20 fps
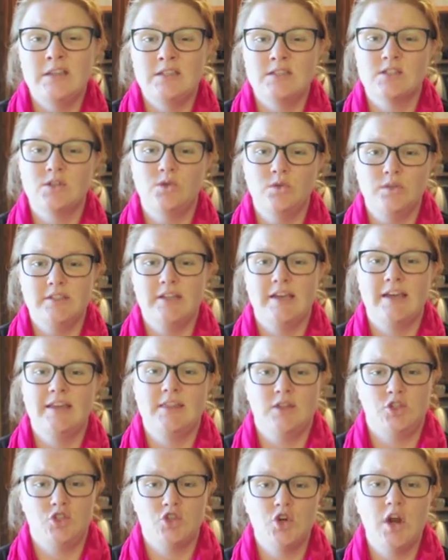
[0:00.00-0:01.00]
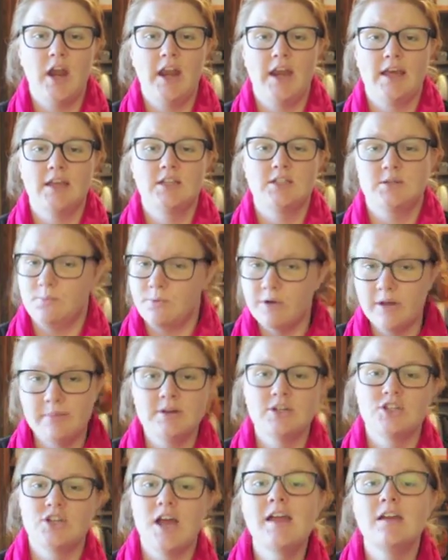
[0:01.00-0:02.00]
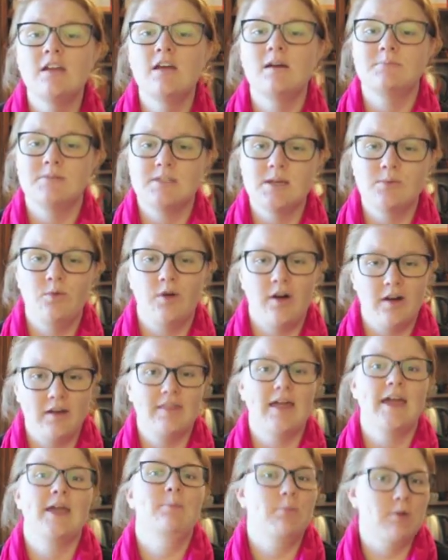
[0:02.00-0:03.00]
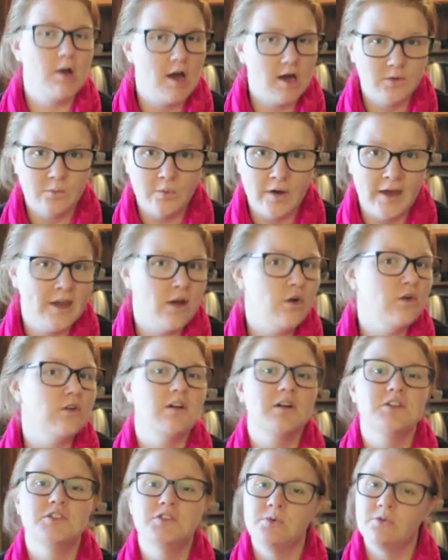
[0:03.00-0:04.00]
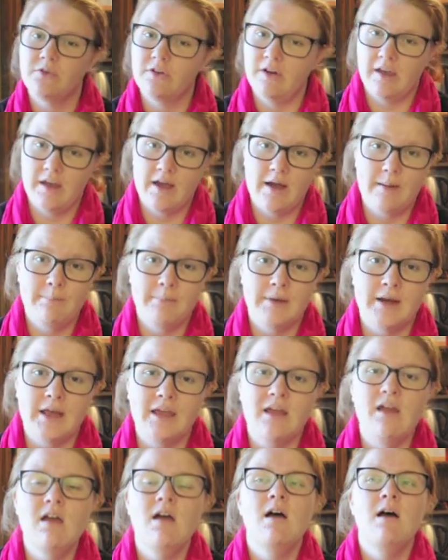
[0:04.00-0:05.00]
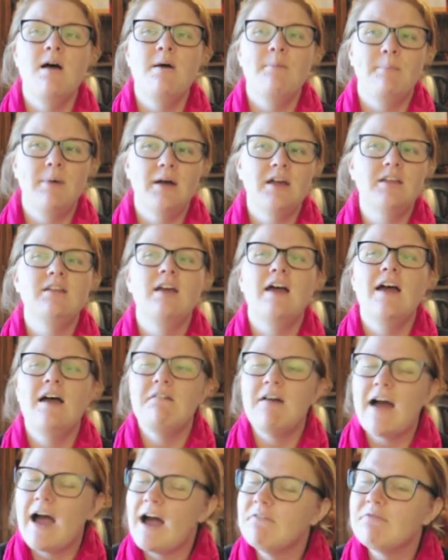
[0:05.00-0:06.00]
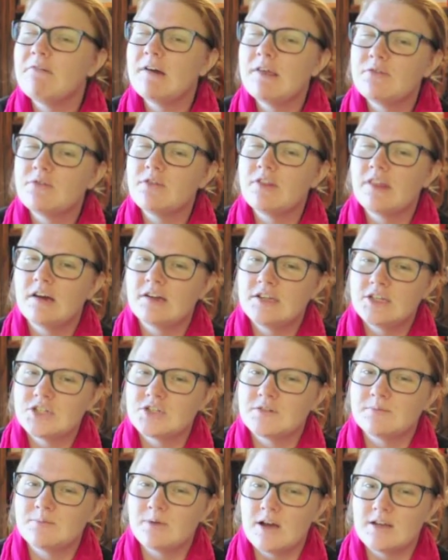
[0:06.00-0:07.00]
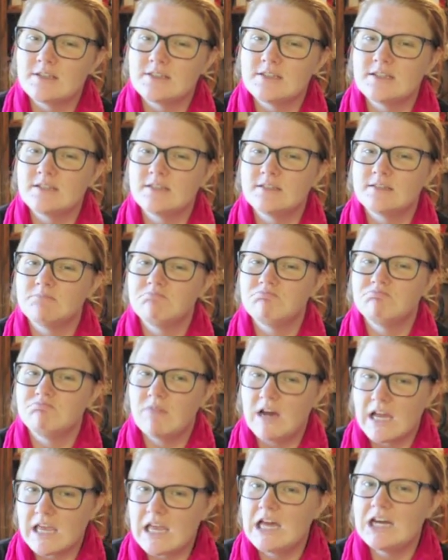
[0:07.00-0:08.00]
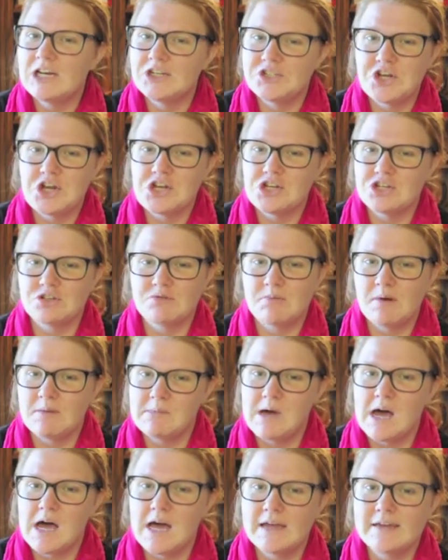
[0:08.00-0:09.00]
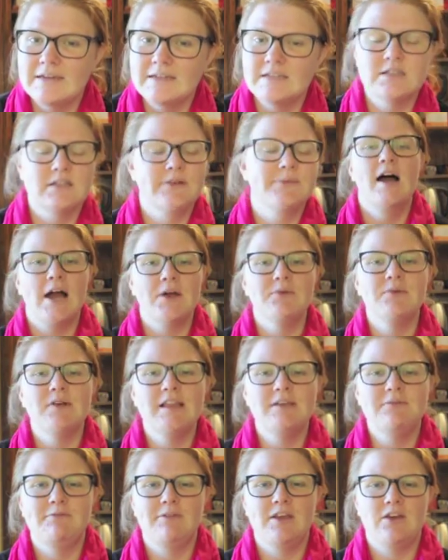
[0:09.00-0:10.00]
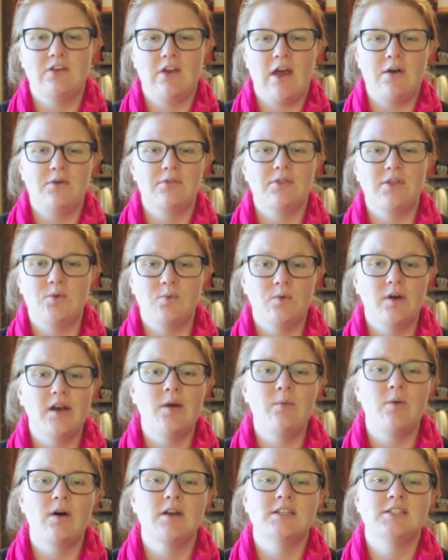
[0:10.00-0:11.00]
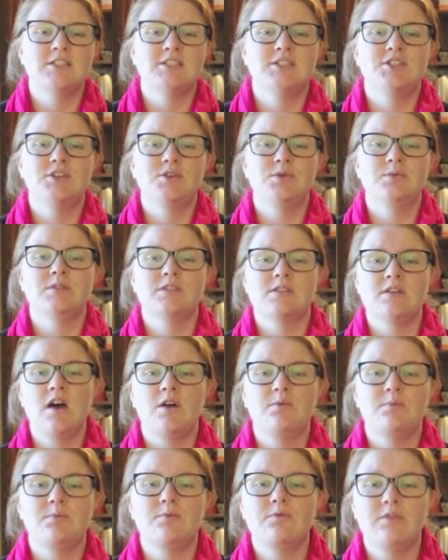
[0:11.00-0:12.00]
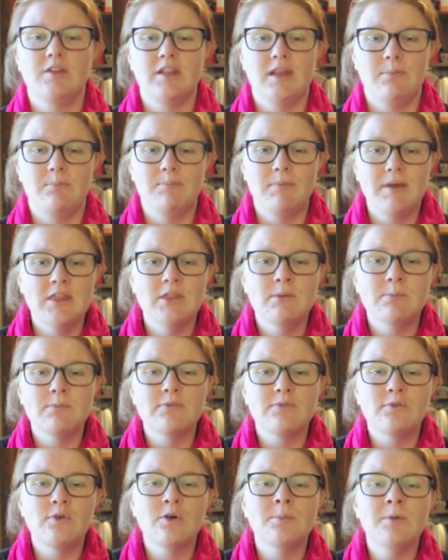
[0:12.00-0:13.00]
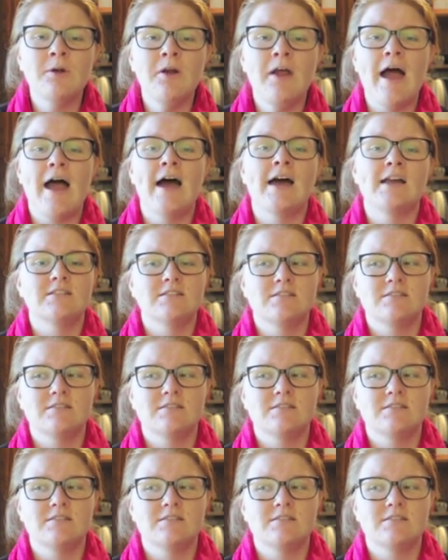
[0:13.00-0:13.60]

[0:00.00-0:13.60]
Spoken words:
to school to get the training to pretty much end up somewhere like Broadway or a touring company. But halfway through the audition process, I kind of changed my mind. I really figured out that what I wanted to do was not really be the performer as